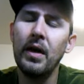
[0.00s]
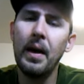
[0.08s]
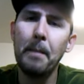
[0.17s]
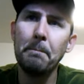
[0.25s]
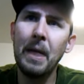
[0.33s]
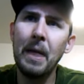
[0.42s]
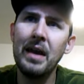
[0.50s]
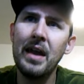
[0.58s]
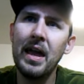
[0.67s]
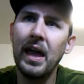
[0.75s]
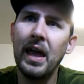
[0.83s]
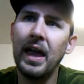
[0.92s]

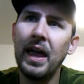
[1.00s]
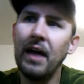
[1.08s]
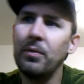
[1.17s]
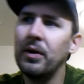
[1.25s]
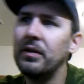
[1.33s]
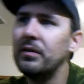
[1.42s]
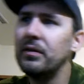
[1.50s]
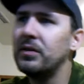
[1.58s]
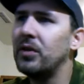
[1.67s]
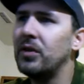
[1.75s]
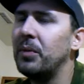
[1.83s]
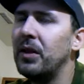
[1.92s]
Monday again.
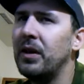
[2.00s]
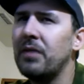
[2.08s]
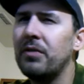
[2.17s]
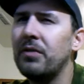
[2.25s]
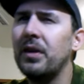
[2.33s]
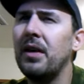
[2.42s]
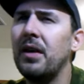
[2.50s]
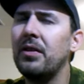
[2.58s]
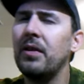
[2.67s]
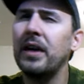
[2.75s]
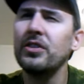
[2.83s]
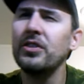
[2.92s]
So be looking for another
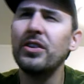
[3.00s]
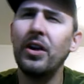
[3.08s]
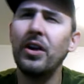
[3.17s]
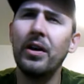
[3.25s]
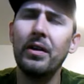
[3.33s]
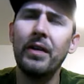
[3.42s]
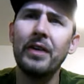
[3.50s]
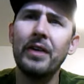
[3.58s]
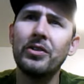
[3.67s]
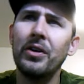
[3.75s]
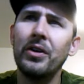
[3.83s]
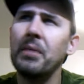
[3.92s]

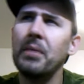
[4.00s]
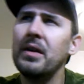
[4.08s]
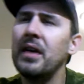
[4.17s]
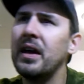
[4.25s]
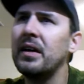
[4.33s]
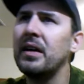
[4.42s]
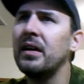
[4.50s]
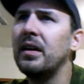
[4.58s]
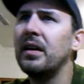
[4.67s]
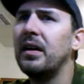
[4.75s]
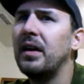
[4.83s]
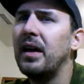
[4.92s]
lecture on Monday.
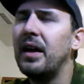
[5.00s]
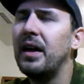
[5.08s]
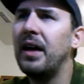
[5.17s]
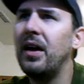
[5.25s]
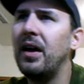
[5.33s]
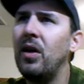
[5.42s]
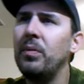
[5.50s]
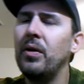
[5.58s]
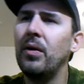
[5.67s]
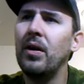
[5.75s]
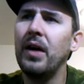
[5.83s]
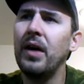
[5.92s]
And I hope you
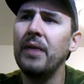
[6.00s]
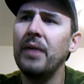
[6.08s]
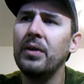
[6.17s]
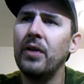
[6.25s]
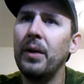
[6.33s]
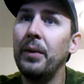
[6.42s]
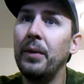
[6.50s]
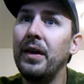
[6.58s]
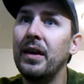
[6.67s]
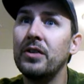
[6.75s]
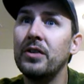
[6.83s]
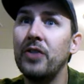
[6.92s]
all have a great
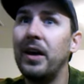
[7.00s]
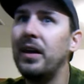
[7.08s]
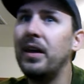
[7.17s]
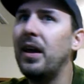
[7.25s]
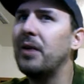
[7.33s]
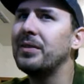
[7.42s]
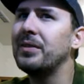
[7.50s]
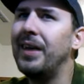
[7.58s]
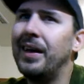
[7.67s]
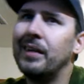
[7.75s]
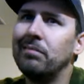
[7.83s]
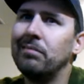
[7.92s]
weekend. Try to get
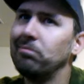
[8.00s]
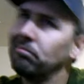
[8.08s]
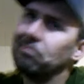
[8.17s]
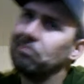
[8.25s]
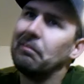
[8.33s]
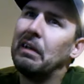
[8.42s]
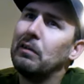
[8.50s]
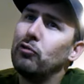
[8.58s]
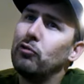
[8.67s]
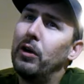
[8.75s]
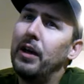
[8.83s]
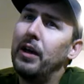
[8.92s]
outside.
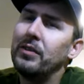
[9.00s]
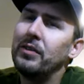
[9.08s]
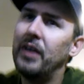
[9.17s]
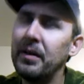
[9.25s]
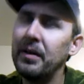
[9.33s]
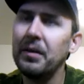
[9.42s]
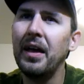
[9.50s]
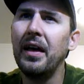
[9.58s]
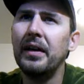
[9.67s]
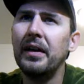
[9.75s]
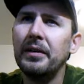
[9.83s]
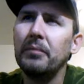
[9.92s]
Try to get outside.
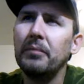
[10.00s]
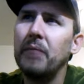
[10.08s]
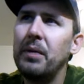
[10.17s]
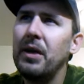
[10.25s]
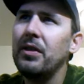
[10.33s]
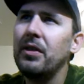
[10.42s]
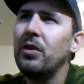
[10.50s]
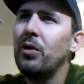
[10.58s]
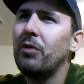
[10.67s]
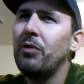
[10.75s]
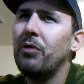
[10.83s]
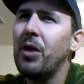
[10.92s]
Maybe in the Google
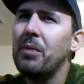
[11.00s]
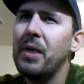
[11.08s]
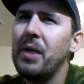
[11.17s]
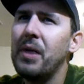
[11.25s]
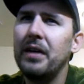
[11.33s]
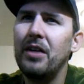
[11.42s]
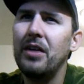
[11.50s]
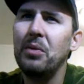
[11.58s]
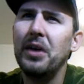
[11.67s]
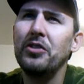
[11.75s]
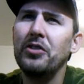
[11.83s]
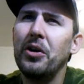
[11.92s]
form, tell me a
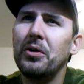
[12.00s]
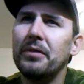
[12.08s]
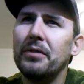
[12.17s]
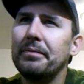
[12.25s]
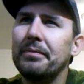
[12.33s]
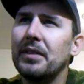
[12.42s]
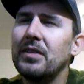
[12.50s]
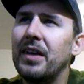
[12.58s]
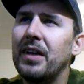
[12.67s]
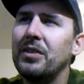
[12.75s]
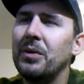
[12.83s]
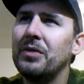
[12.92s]
joke, because
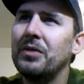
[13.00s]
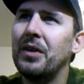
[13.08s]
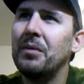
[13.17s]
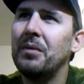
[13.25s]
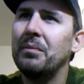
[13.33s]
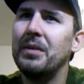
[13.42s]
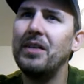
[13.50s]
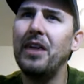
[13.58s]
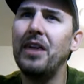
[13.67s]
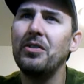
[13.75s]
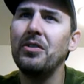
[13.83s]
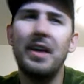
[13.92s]
that's always fun. Miss
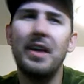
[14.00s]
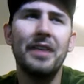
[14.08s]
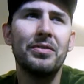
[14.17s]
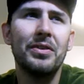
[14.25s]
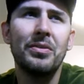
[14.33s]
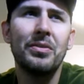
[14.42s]
Atherton asked for some